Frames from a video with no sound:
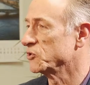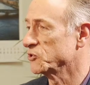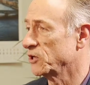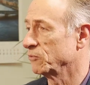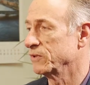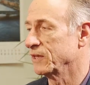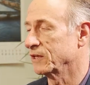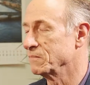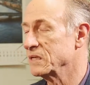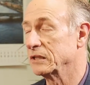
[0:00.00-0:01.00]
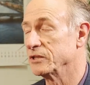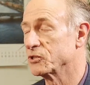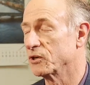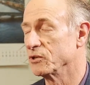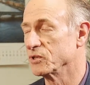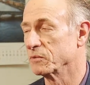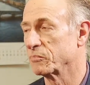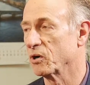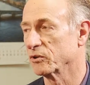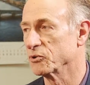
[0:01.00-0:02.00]
to start with. They can immediately start using
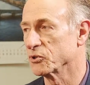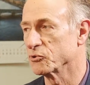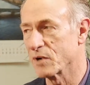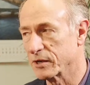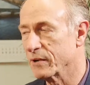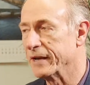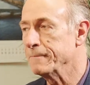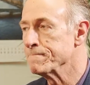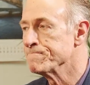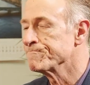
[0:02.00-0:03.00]
PrognoCIS right away.